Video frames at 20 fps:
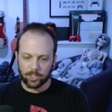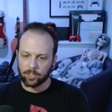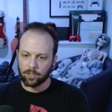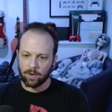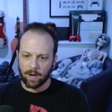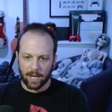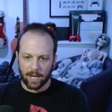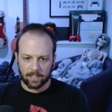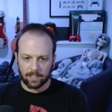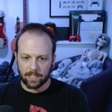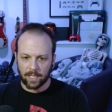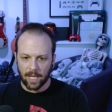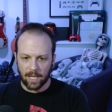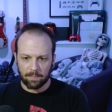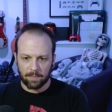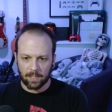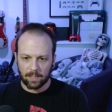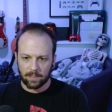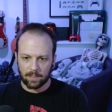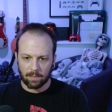Cracked
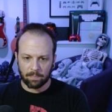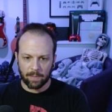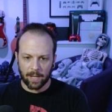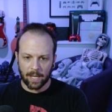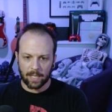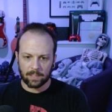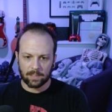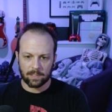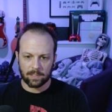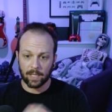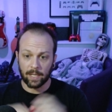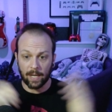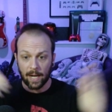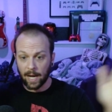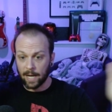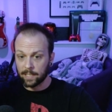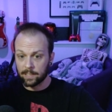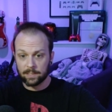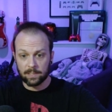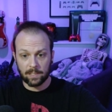Gaming the best. And
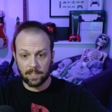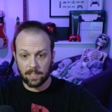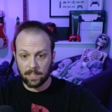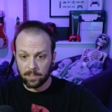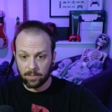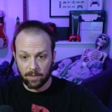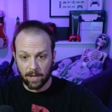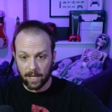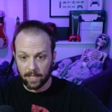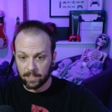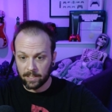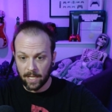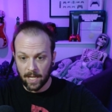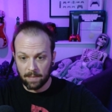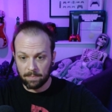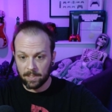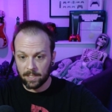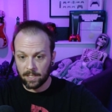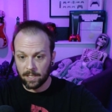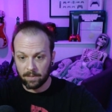honestly, Cracked
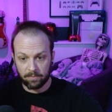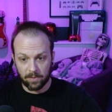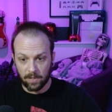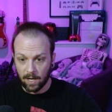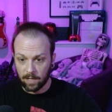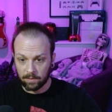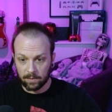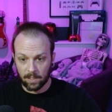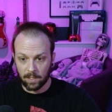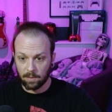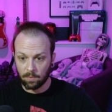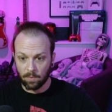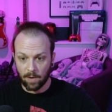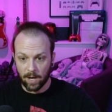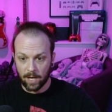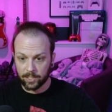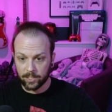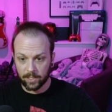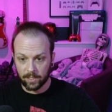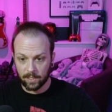Gaming, if you're out there
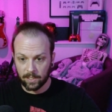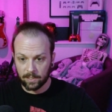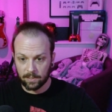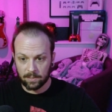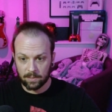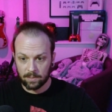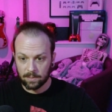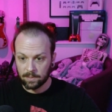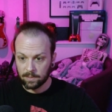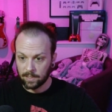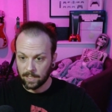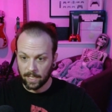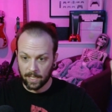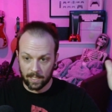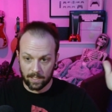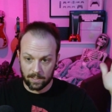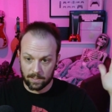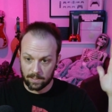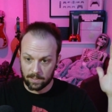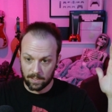watching this
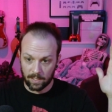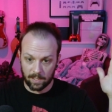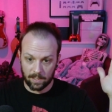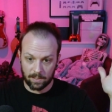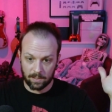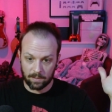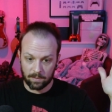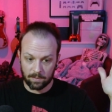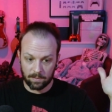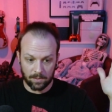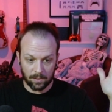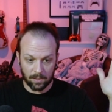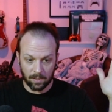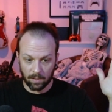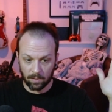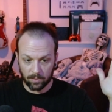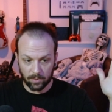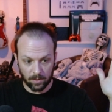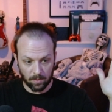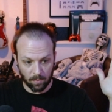and
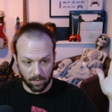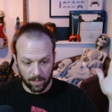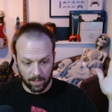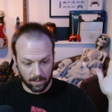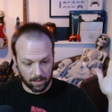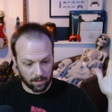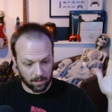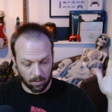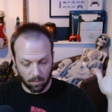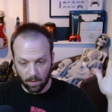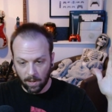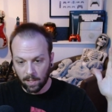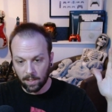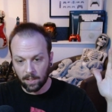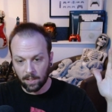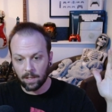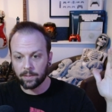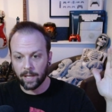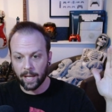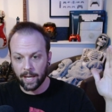you want to quell
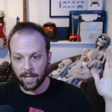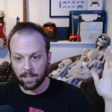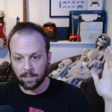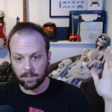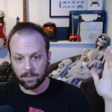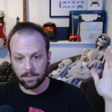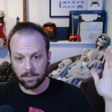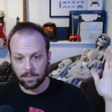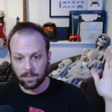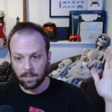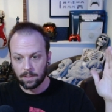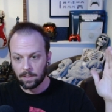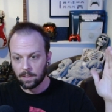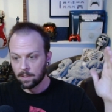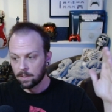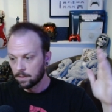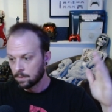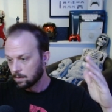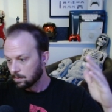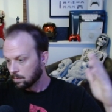all the haters,
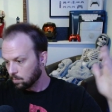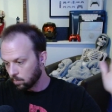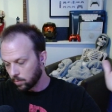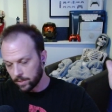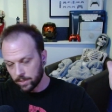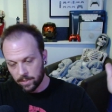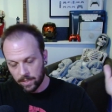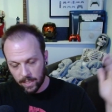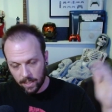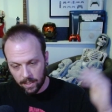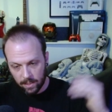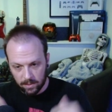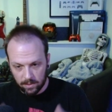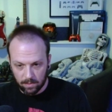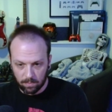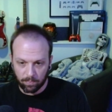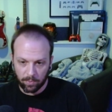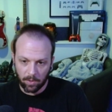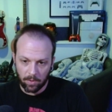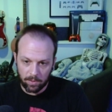when you get into
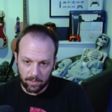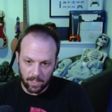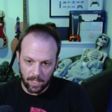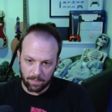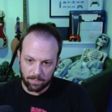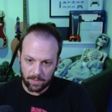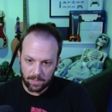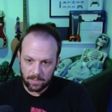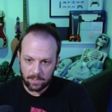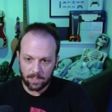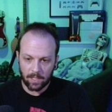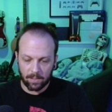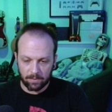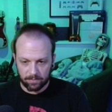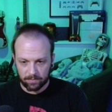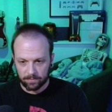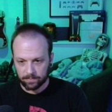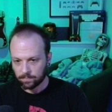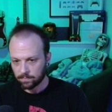some prototyping stuff,